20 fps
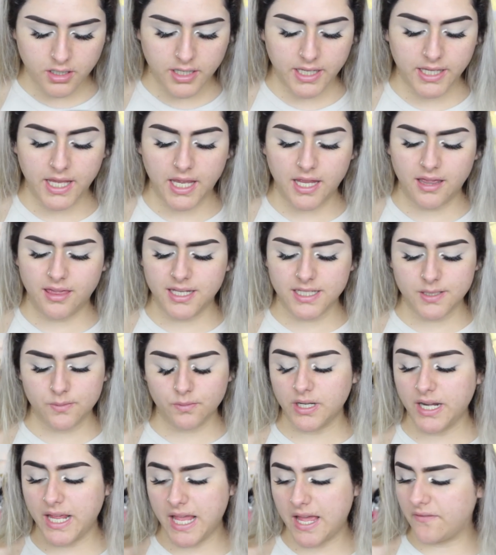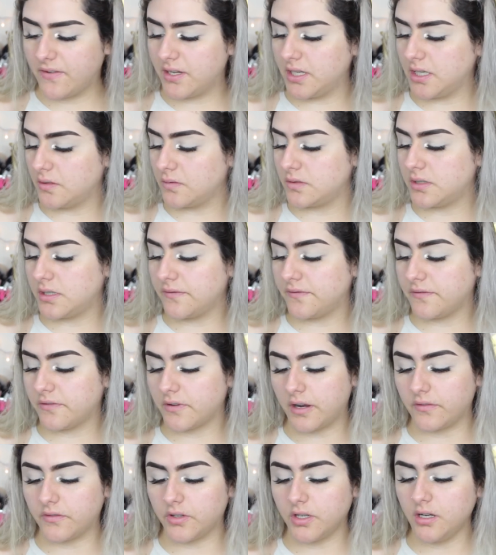Again, this one I haven't used in
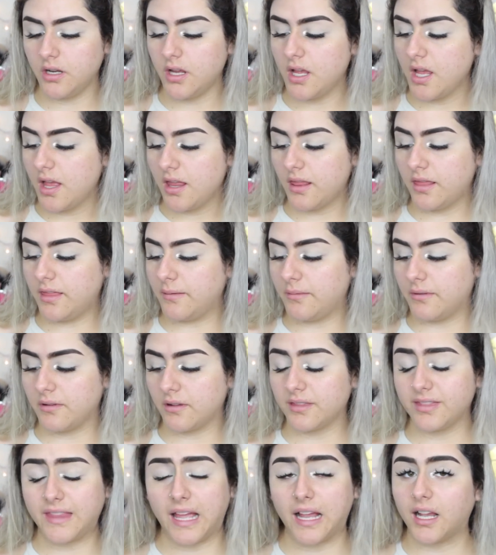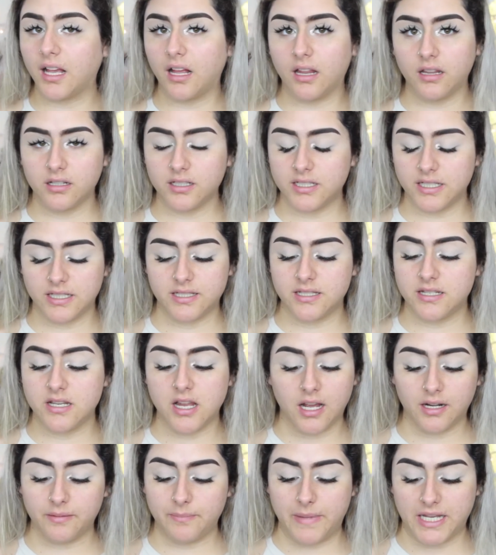forever. The, that color does
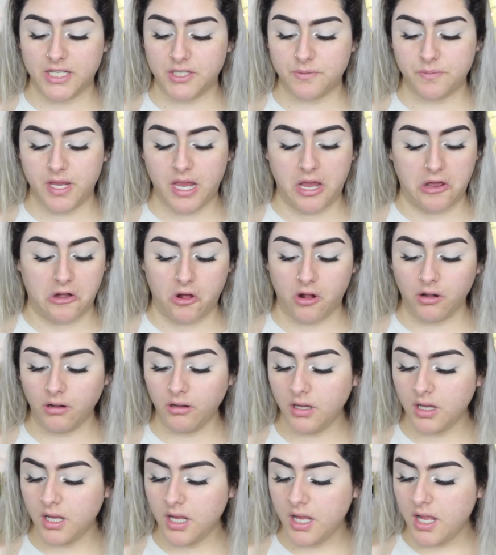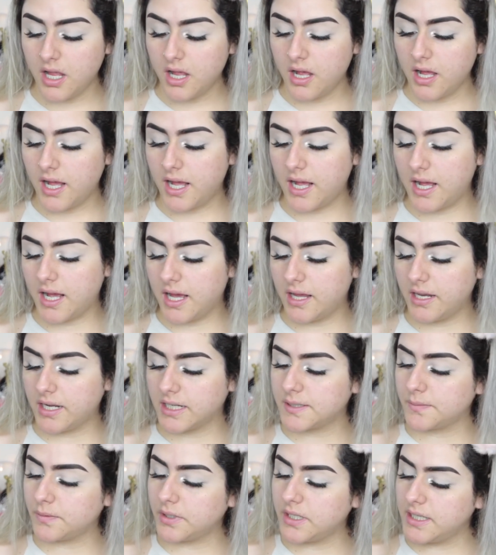not match me at all. Uh,
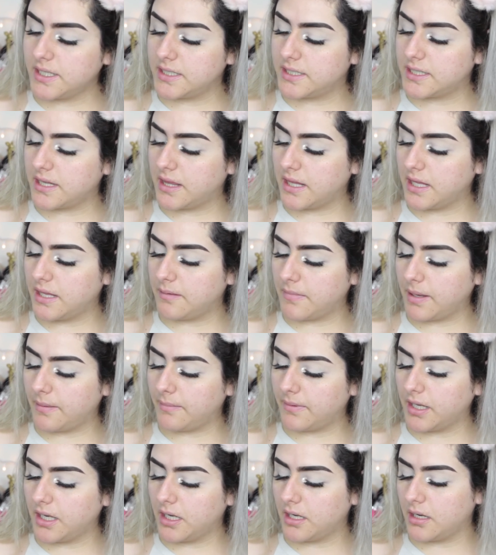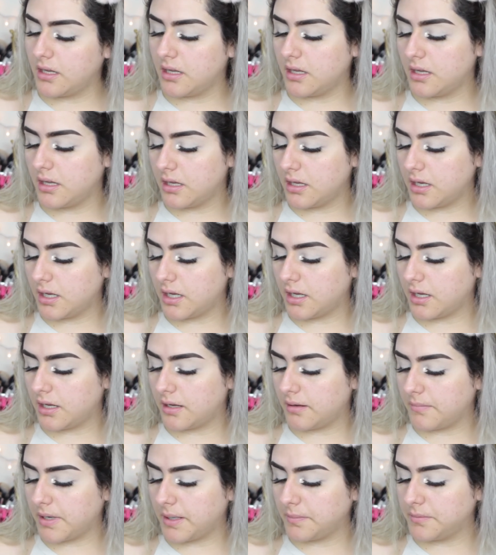next one is the Maybelline
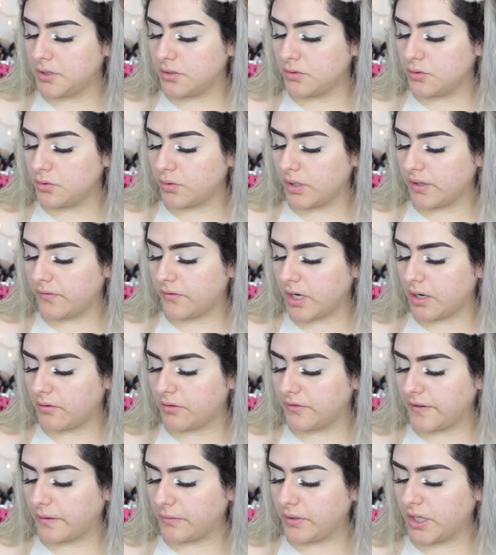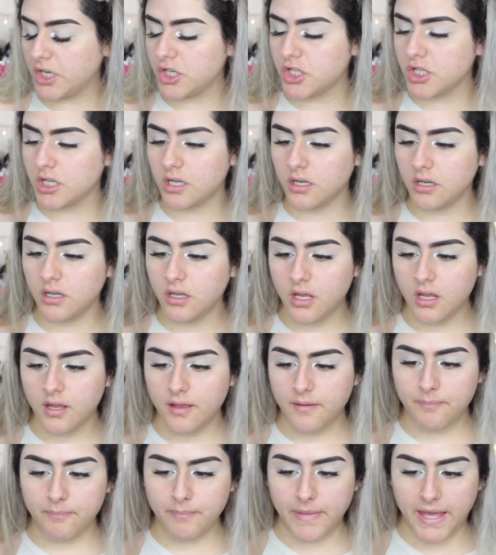um, Up to 24 Hour Foundation
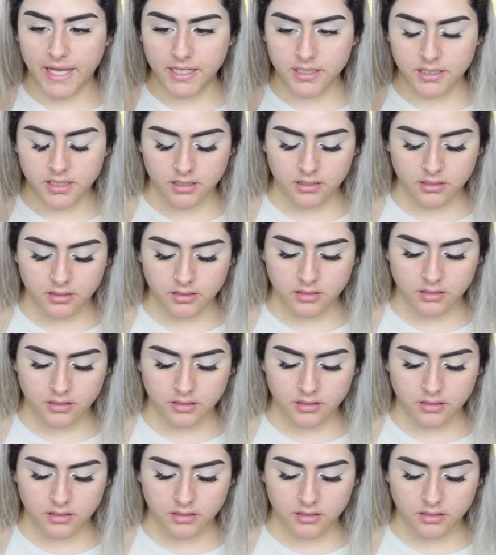Matte.